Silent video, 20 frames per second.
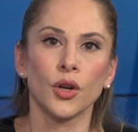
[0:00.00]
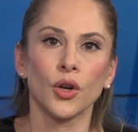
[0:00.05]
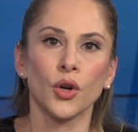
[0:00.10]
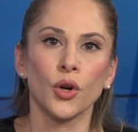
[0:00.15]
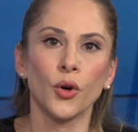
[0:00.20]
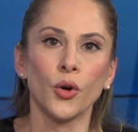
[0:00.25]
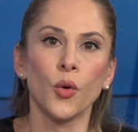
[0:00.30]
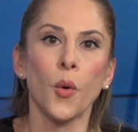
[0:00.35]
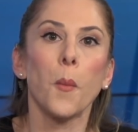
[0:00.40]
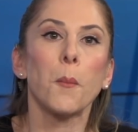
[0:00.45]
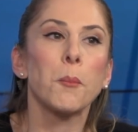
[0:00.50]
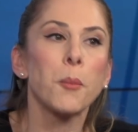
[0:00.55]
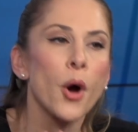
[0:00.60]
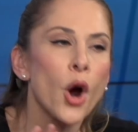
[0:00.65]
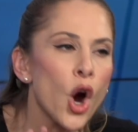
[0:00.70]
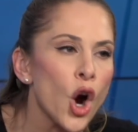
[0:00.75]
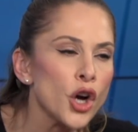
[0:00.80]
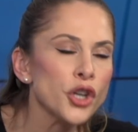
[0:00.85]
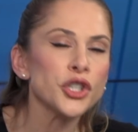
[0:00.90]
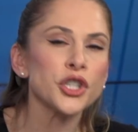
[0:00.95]
who
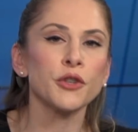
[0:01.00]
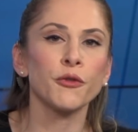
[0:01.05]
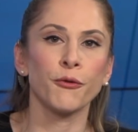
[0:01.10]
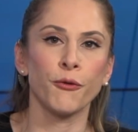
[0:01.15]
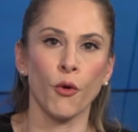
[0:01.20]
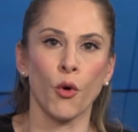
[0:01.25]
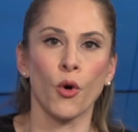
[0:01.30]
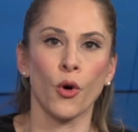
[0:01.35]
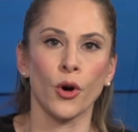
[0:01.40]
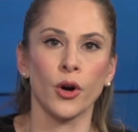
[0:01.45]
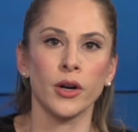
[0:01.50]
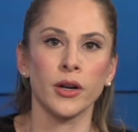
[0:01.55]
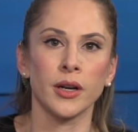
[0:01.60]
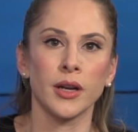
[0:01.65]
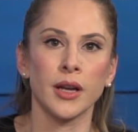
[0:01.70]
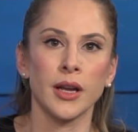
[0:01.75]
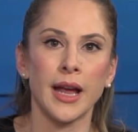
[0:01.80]
pushed for